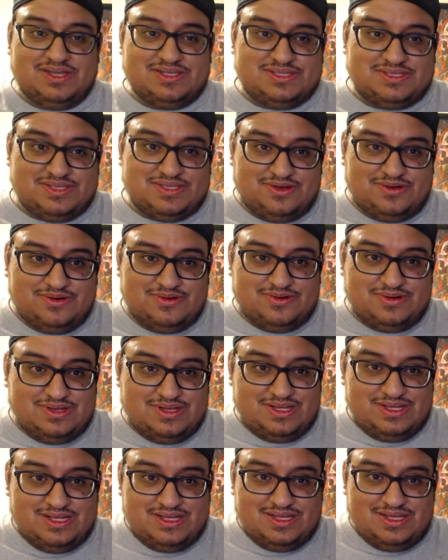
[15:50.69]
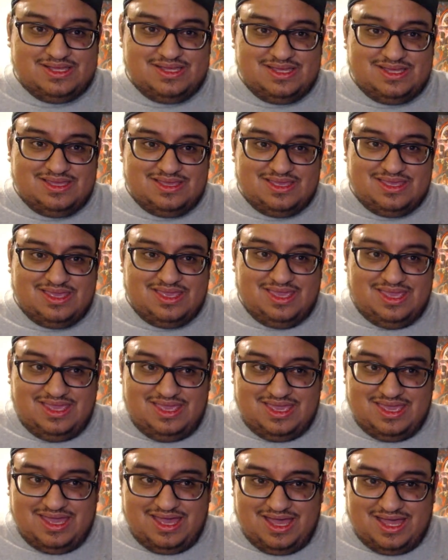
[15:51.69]
So
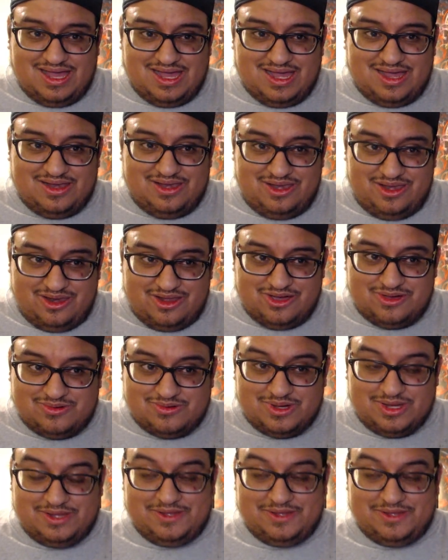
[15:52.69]
yeah, Noah.